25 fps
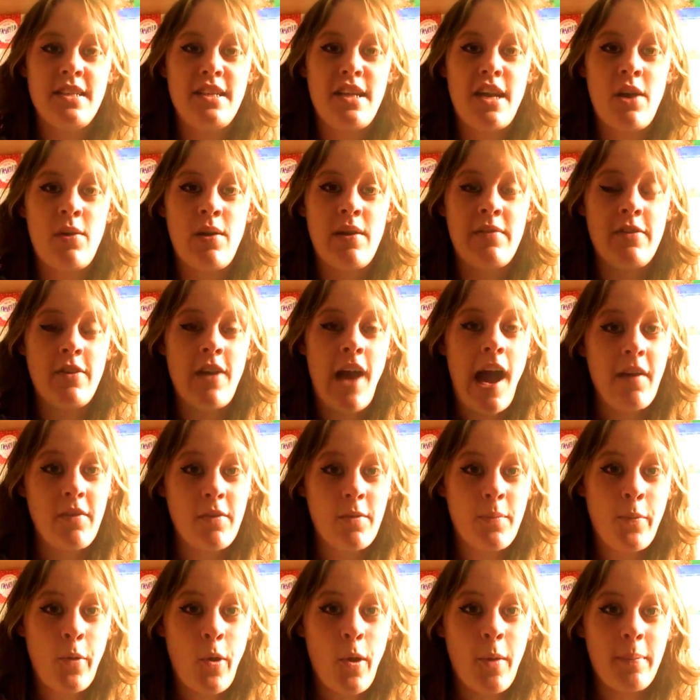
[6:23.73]
you know, if you have
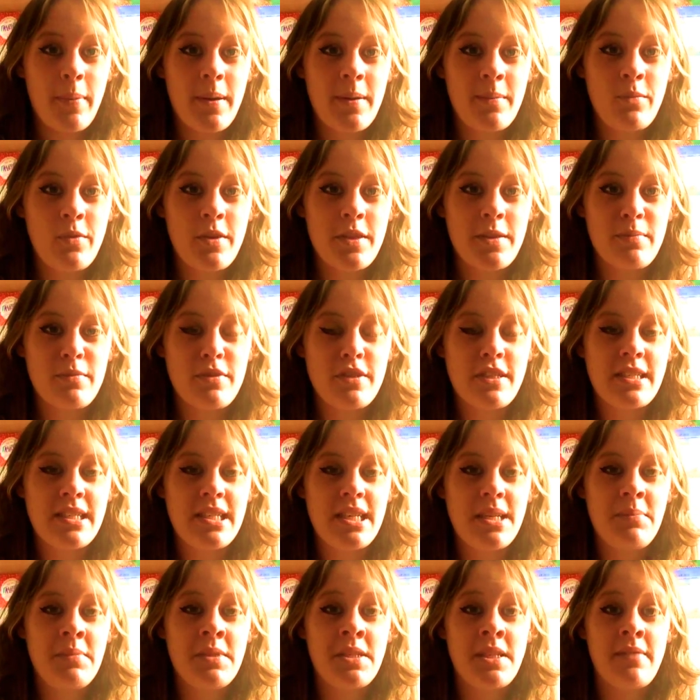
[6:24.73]
a problem with
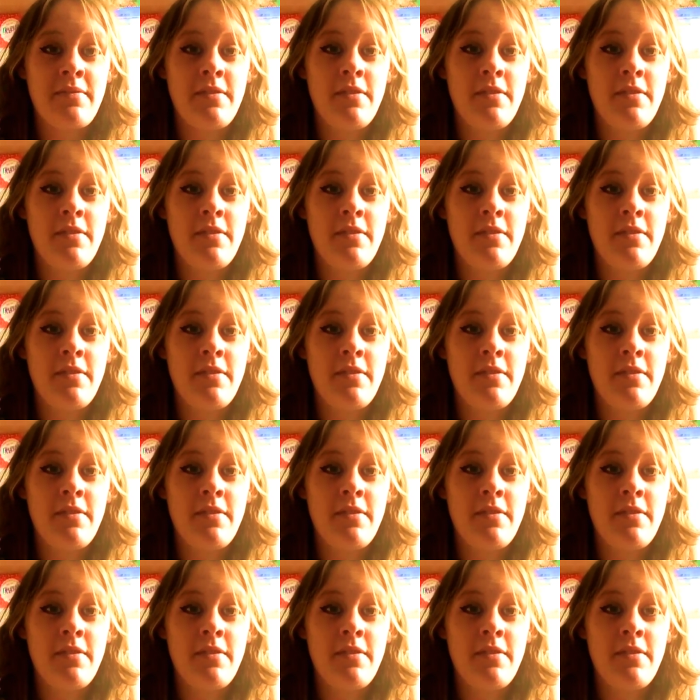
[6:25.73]
Muslims,